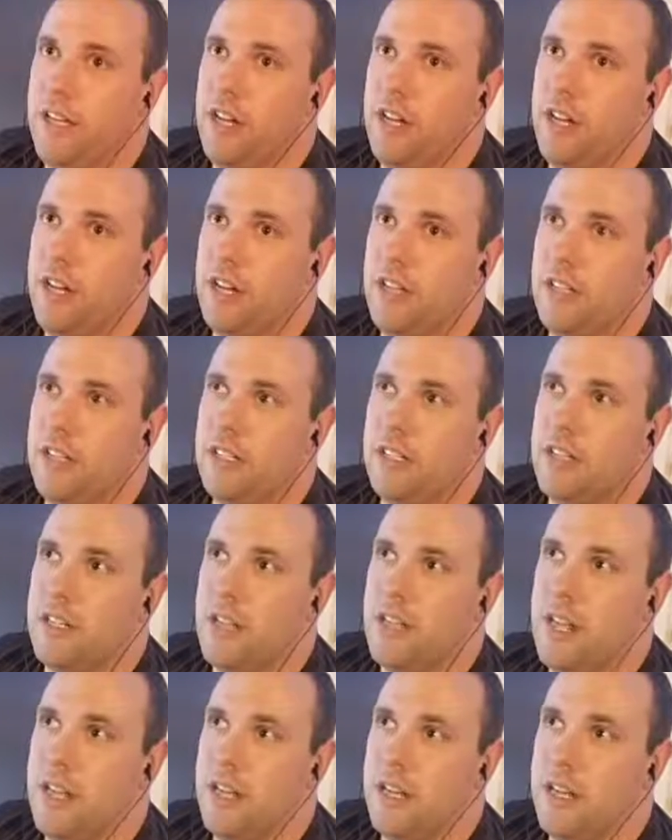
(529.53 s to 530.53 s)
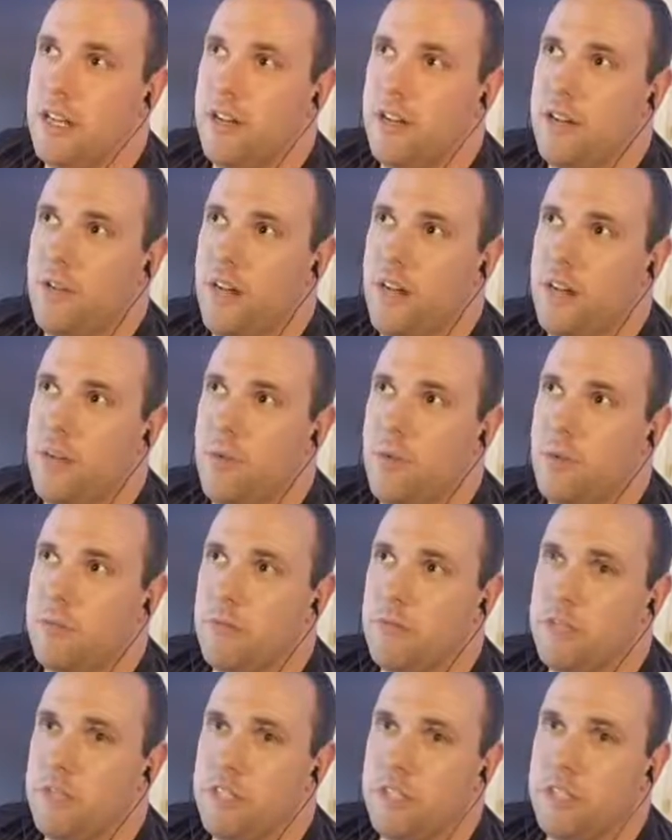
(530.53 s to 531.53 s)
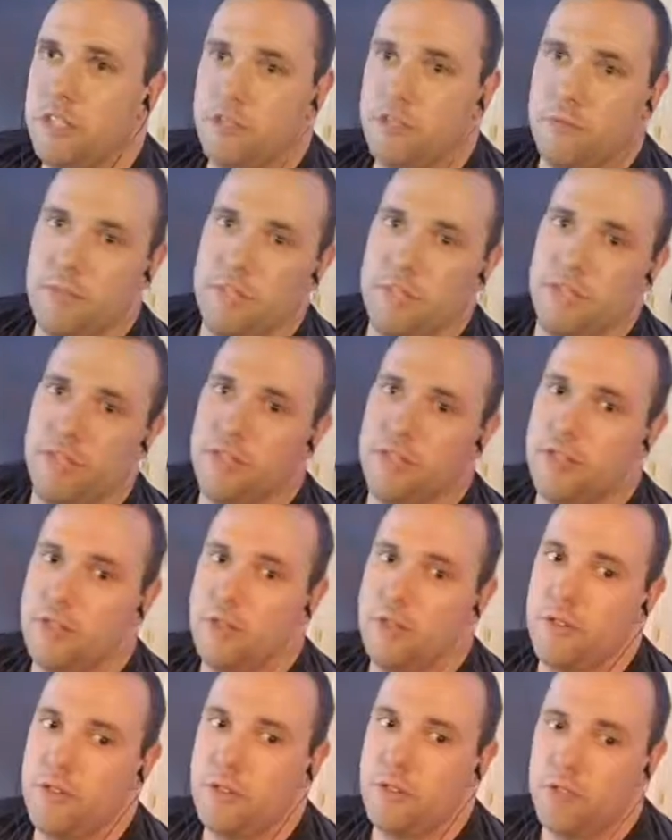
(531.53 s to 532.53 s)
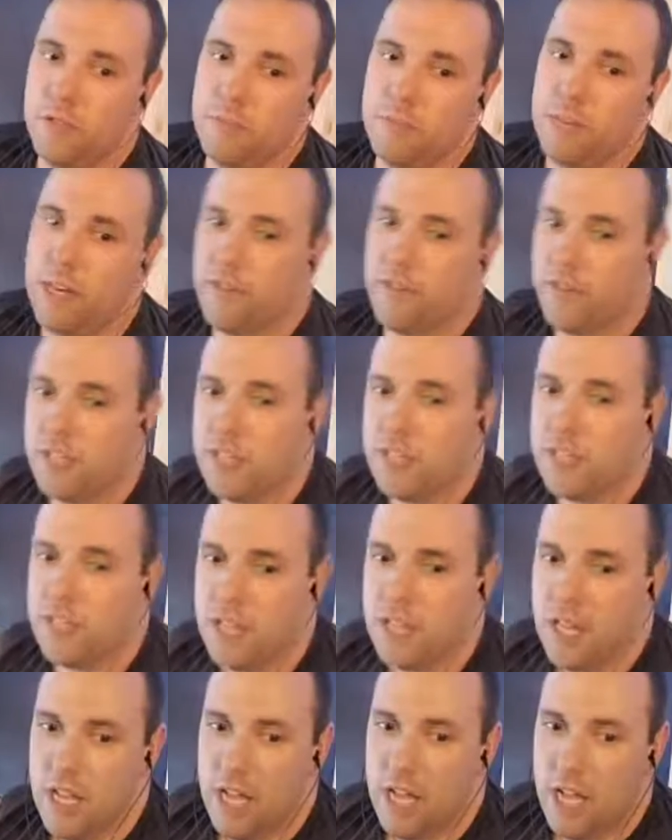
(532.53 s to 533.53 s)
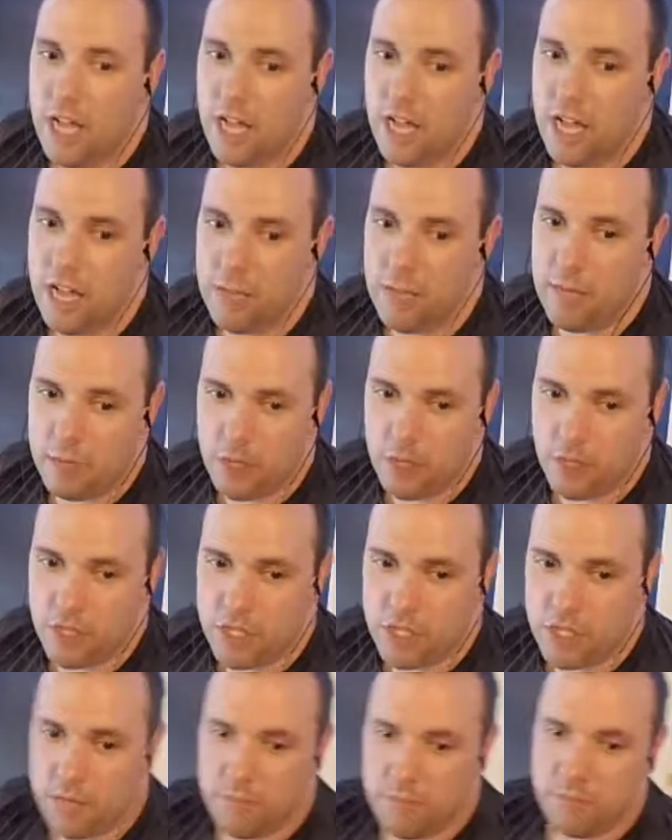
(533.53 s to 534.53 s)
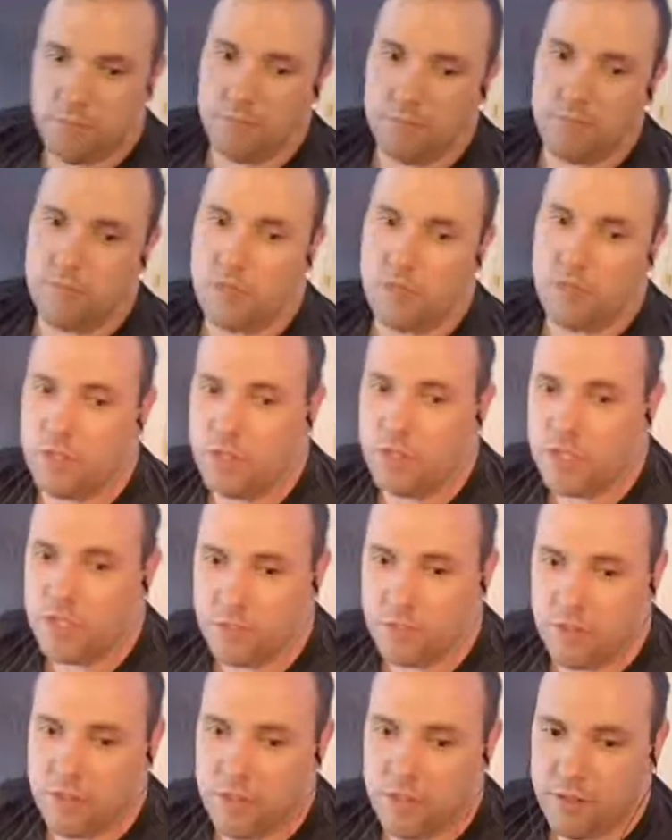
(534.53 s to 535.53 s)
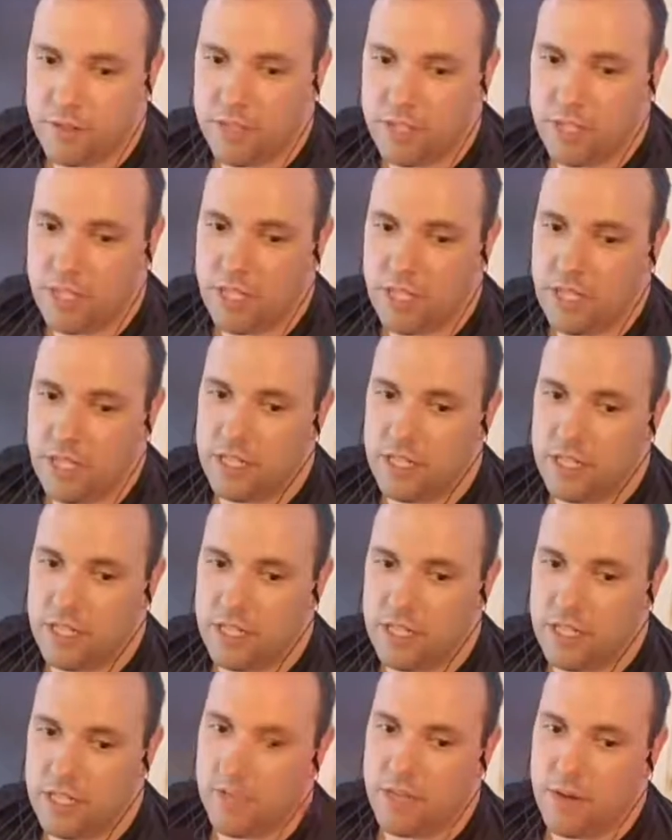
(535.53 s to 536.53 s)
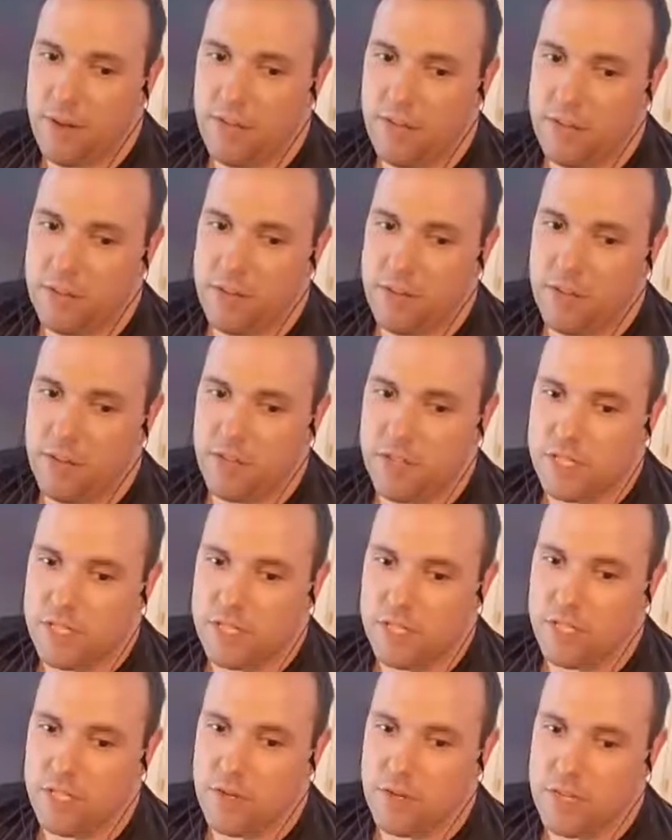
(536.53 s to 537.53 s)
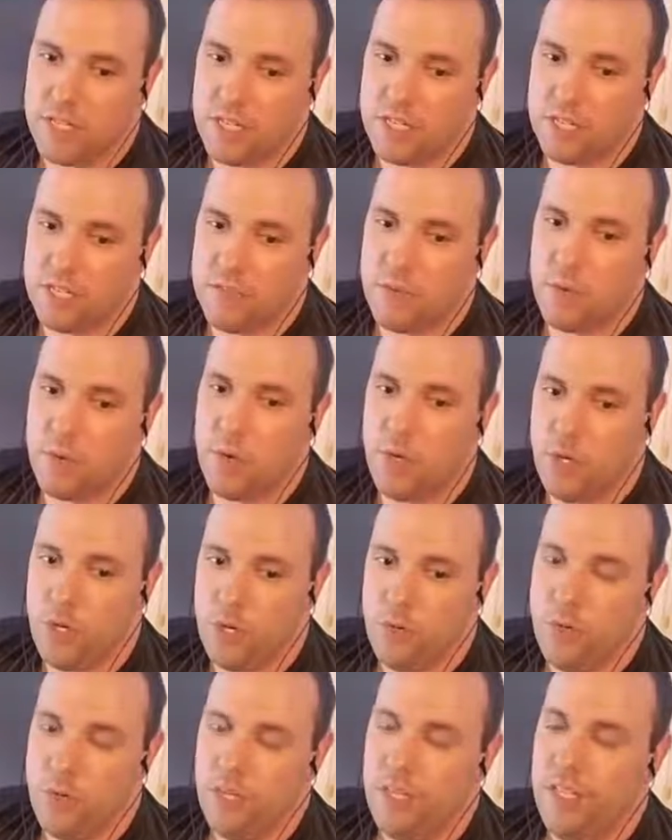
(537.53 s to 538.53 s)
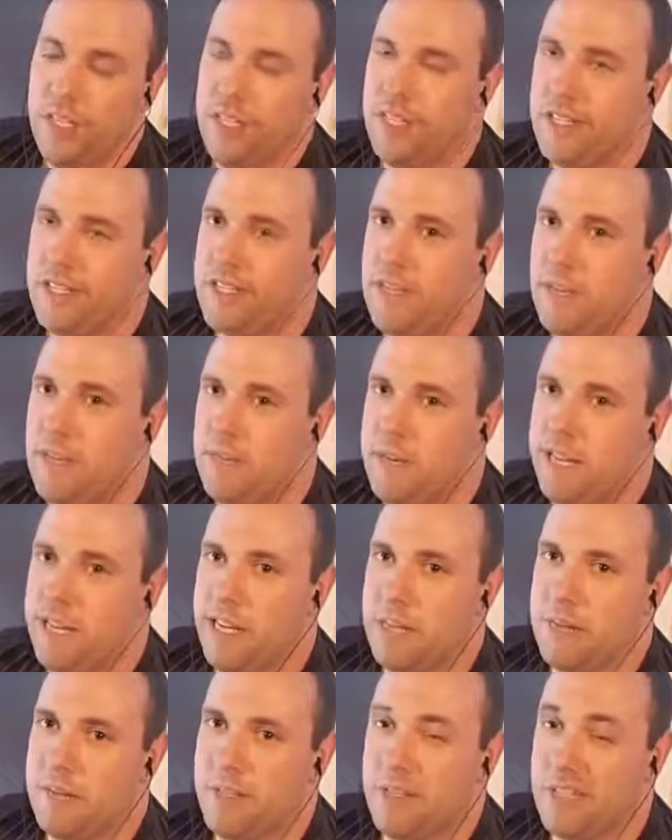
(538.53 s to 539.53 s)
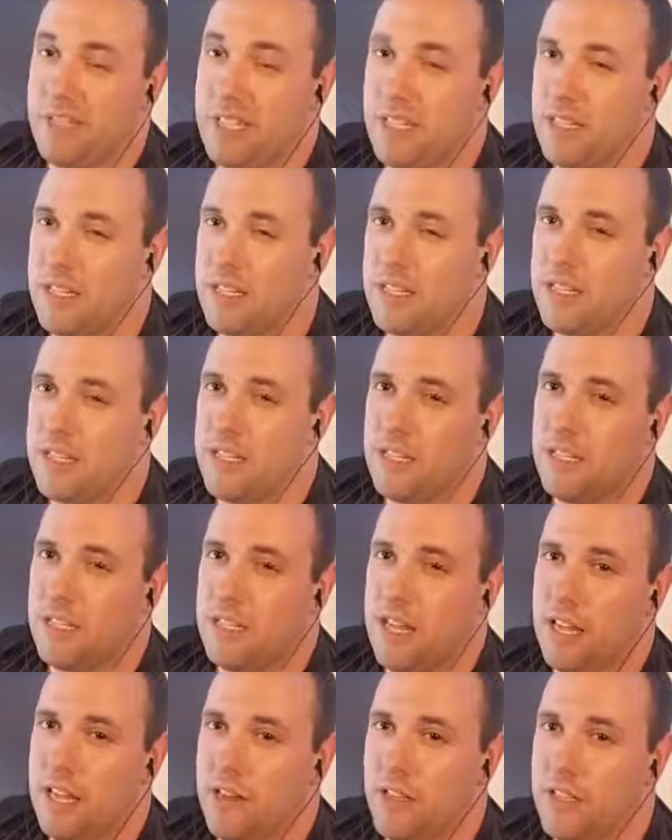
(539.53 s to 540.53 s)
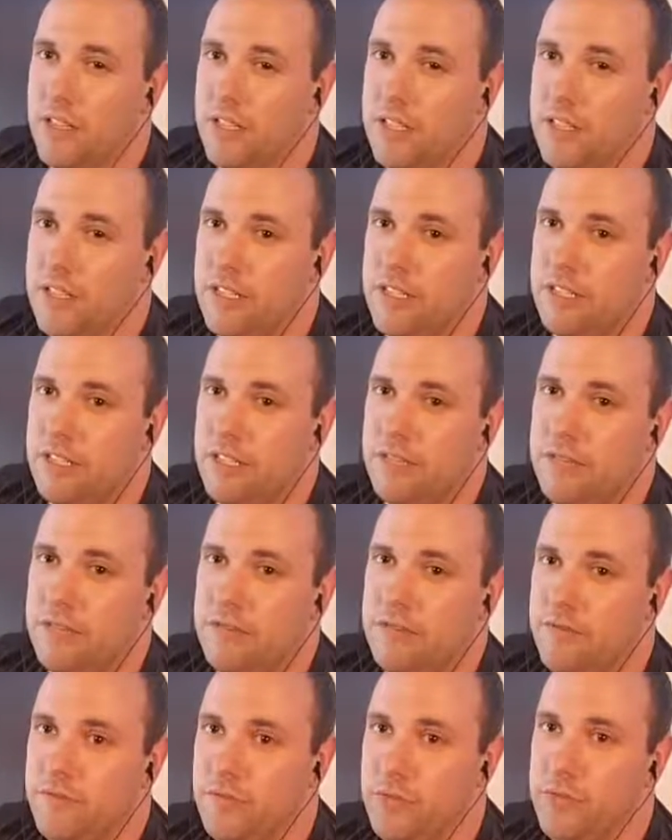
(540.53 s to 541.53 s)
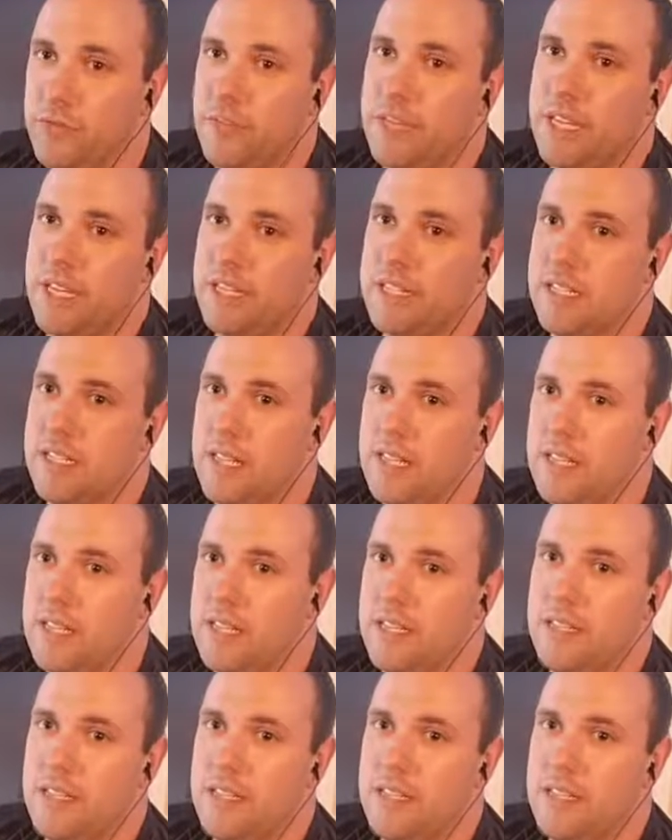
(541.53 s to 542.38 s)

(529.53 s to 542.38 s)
not cut out any one particular meal. So usually breakfast. Go to the gym without having breakfast, and then I don't eat till about noon. Stop eating about 6, and then carry on until noon the next day,